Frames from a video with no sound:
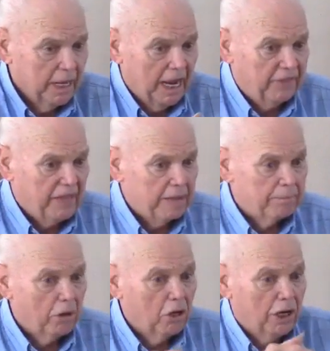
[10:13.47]
and that
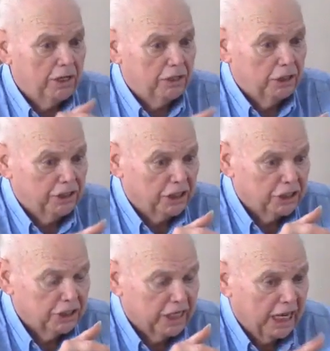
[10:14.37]
blood
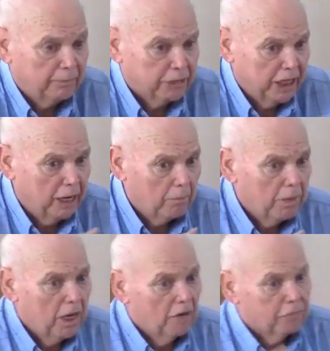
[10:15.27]
just keeps Him
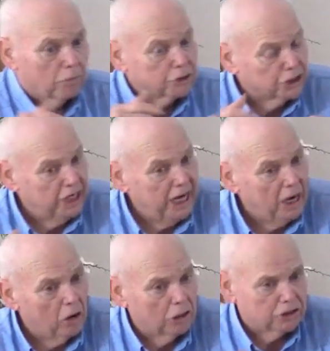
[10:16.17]
from seeing
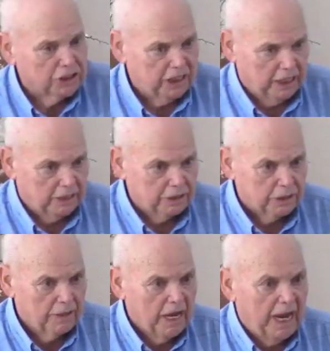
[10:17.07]
our sins.